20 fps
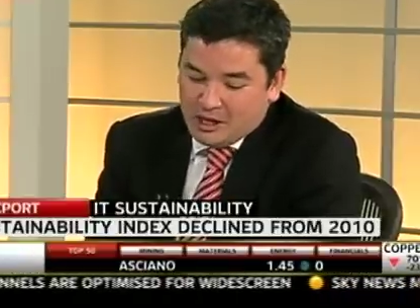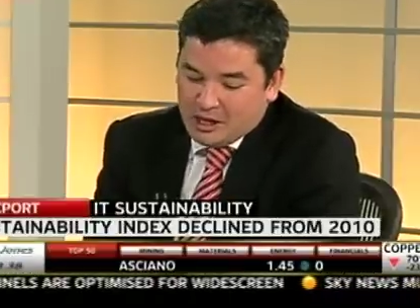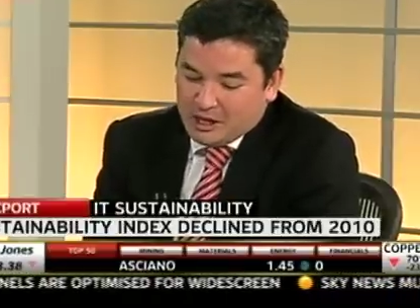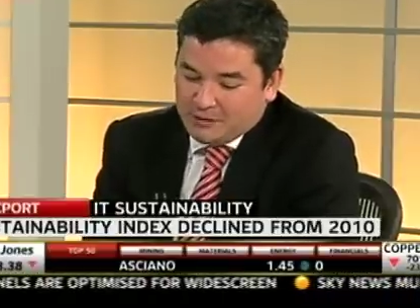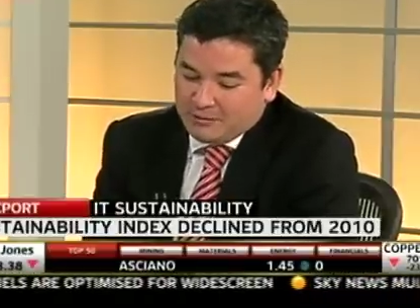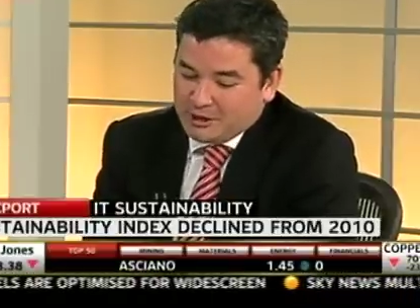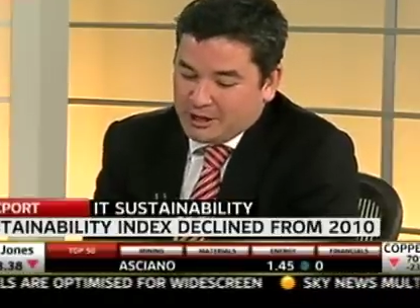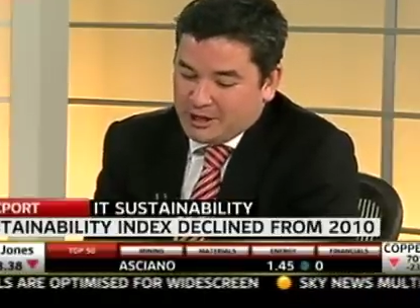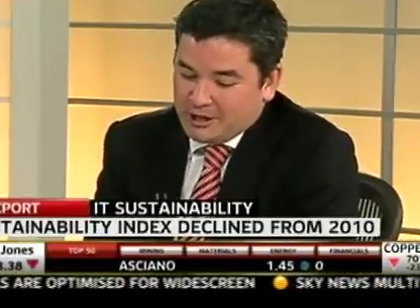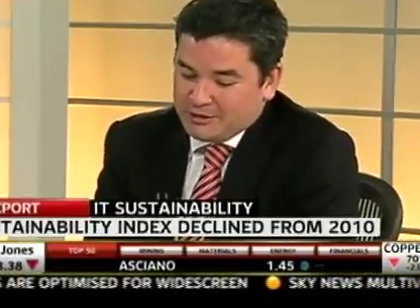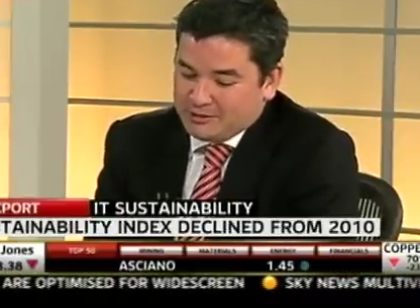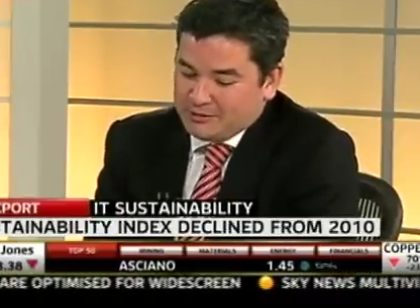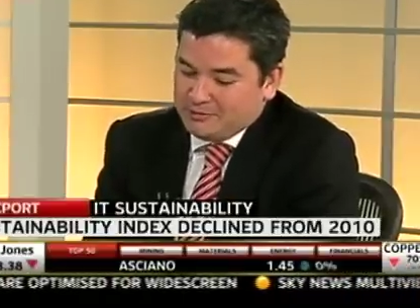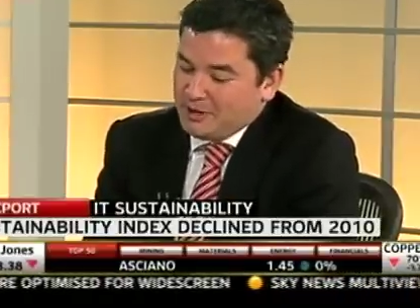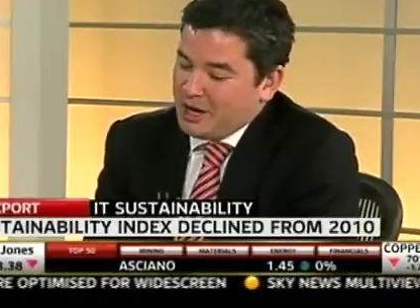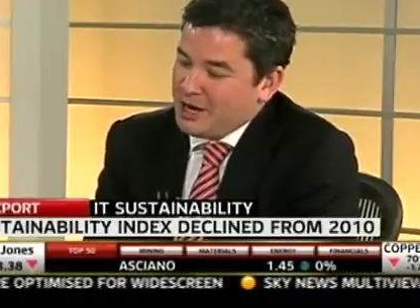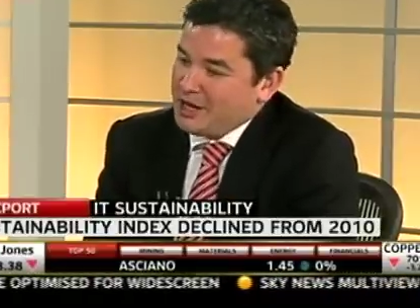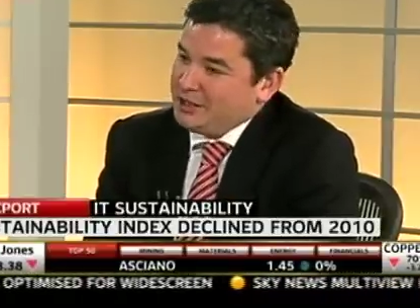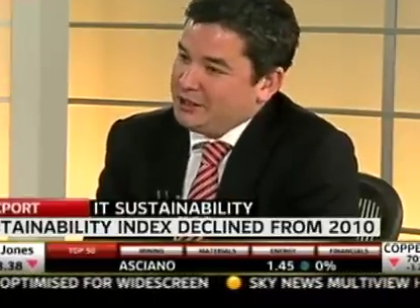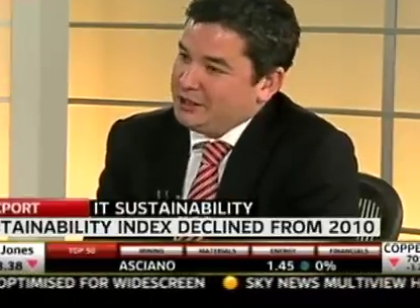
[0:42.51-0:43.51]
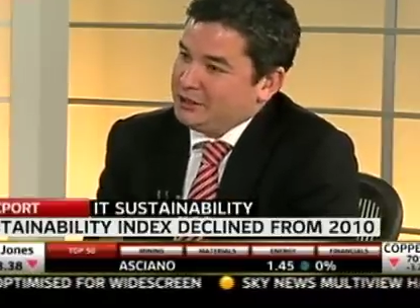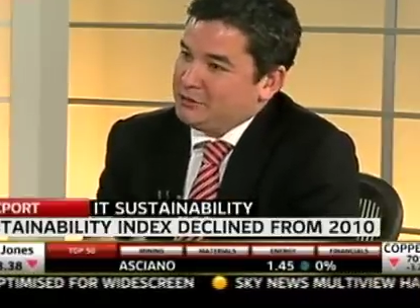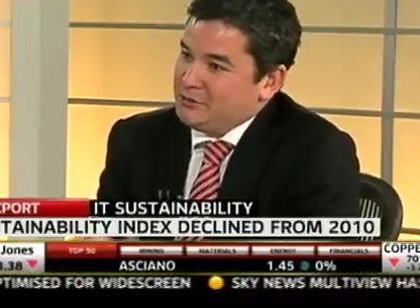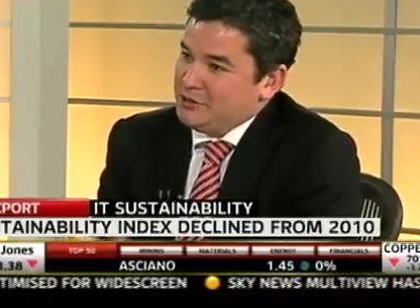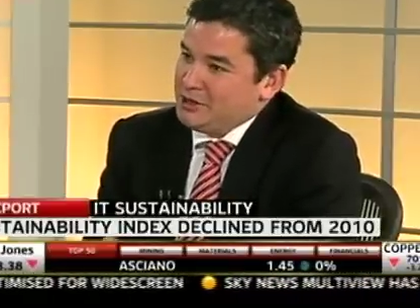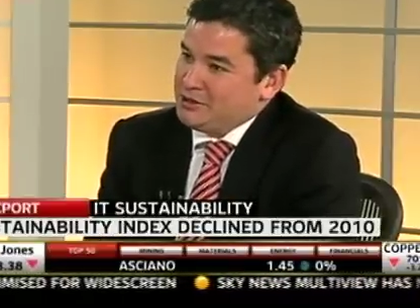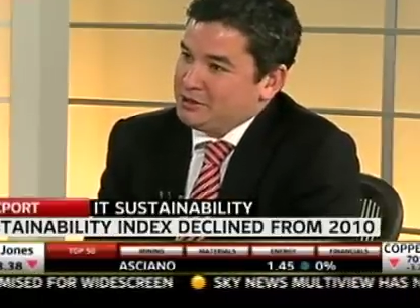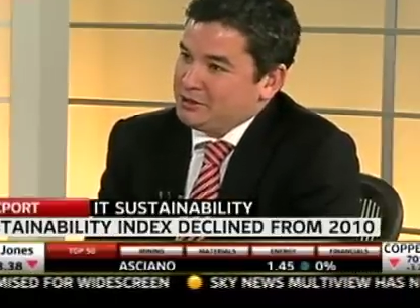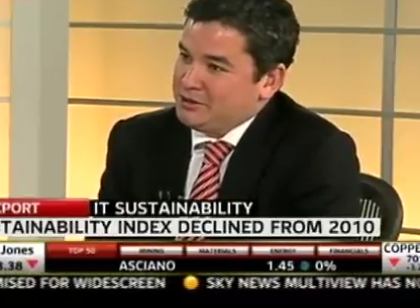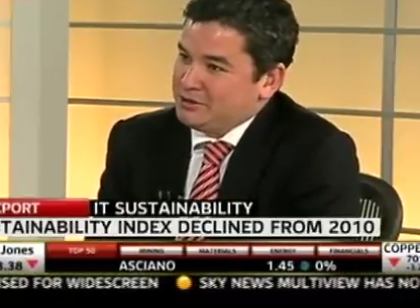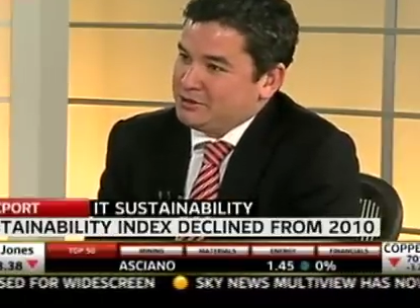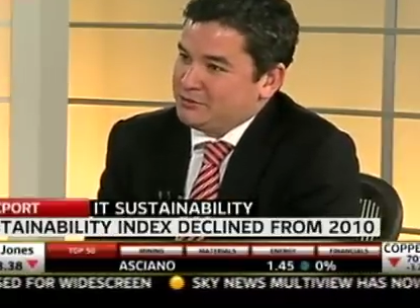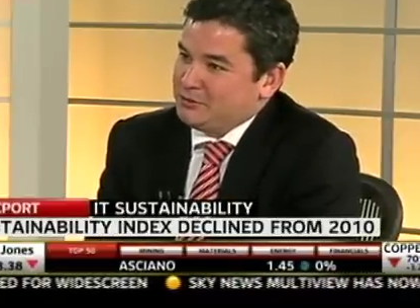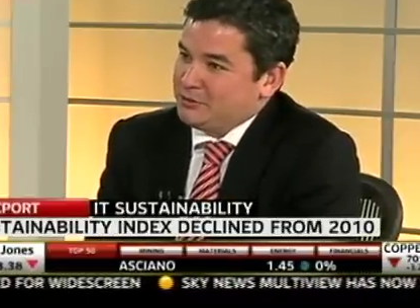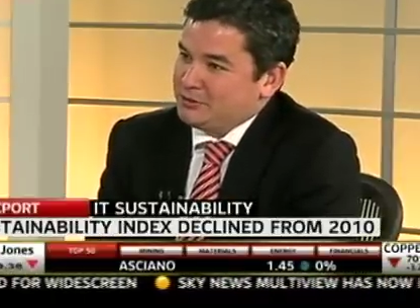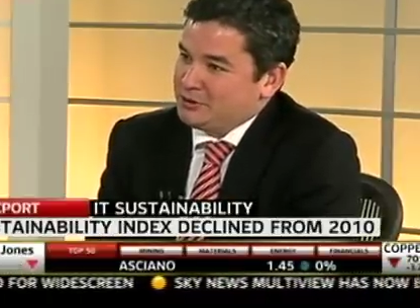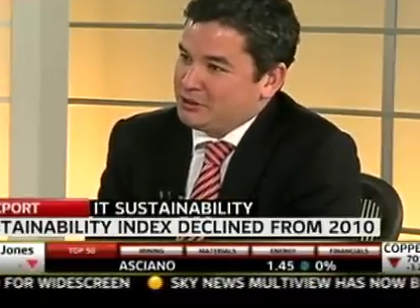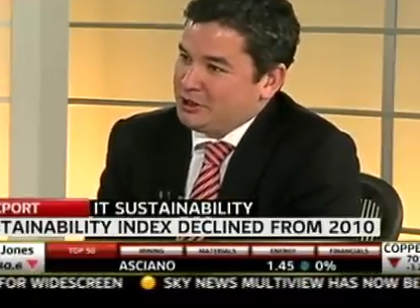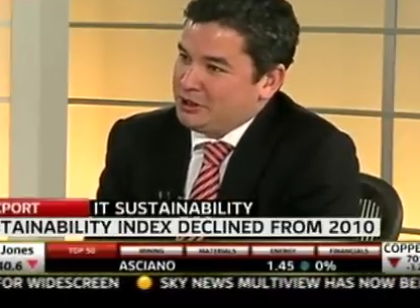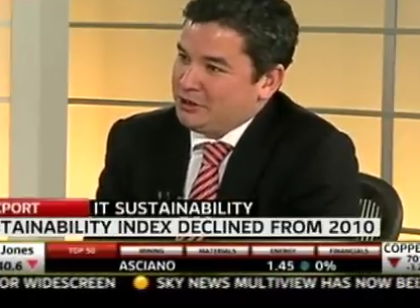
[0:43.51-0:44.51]
and we asked them 80 questions
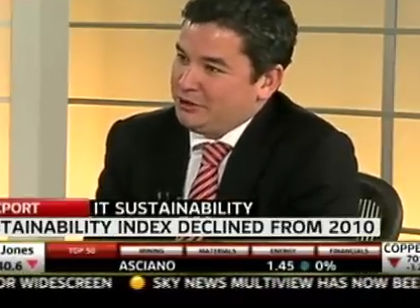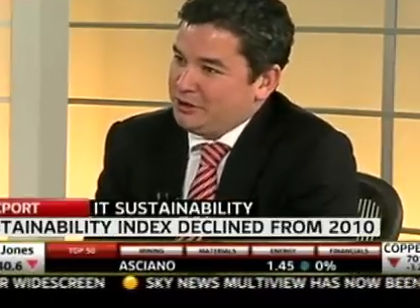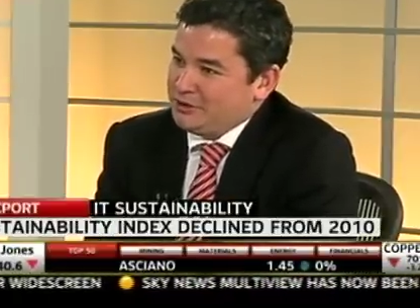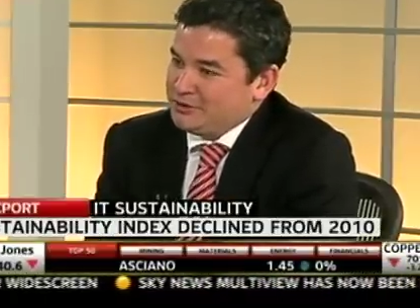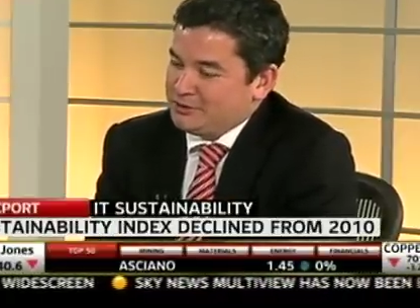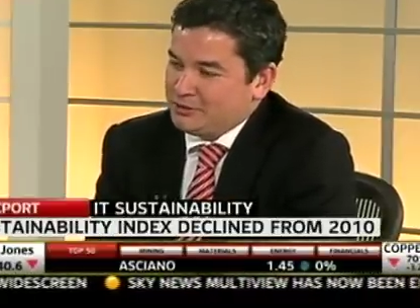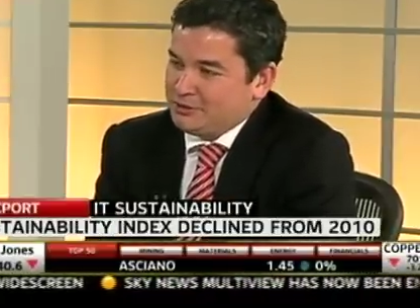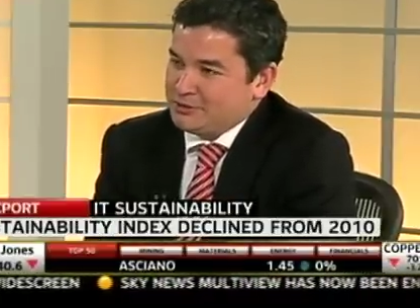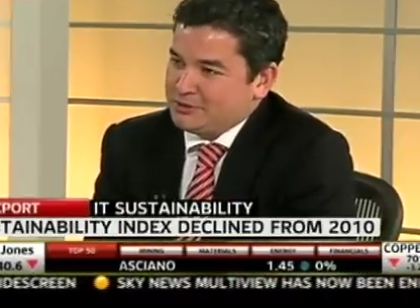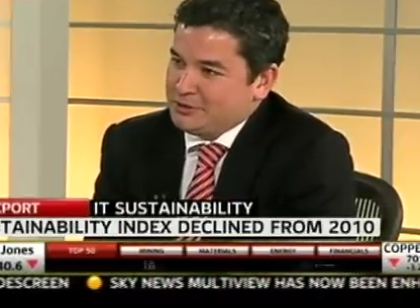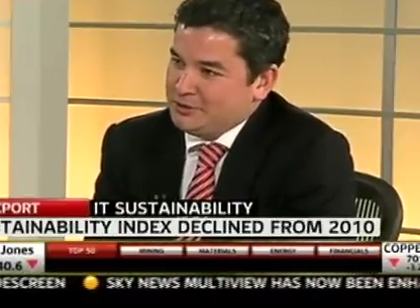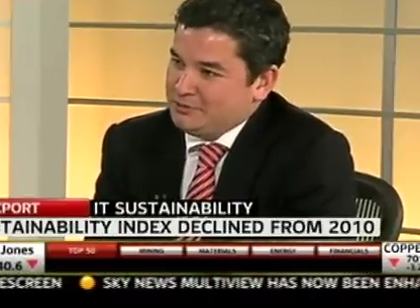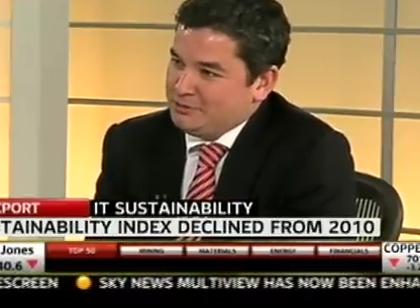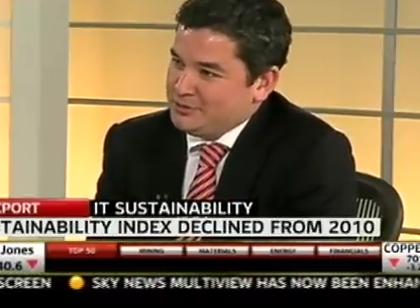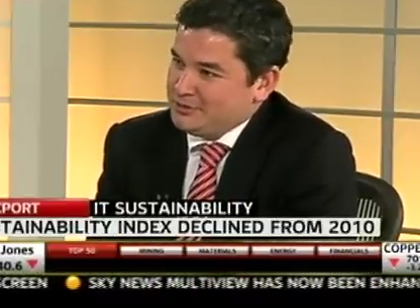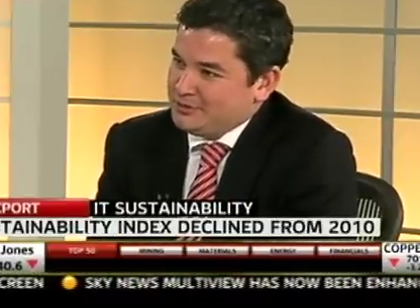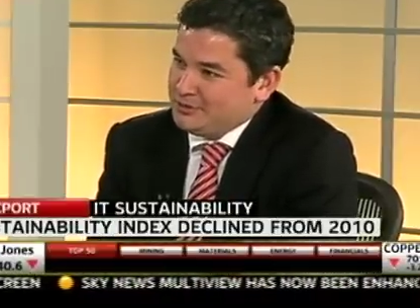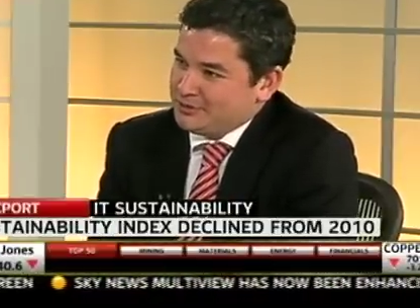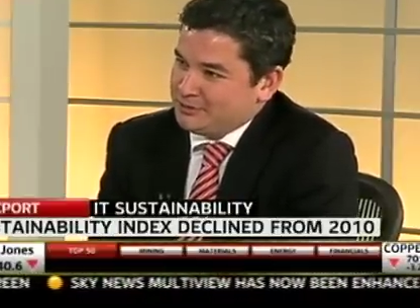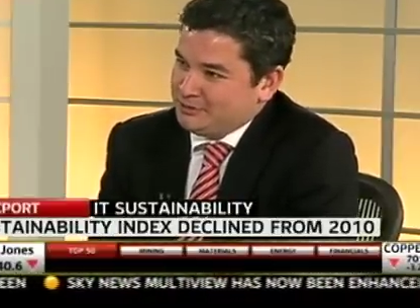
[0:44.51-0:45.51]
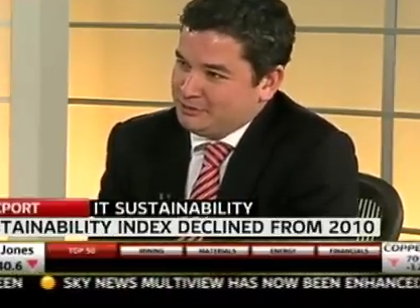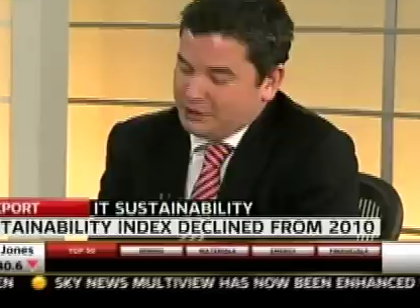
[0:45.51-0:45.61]
across key areas across their business,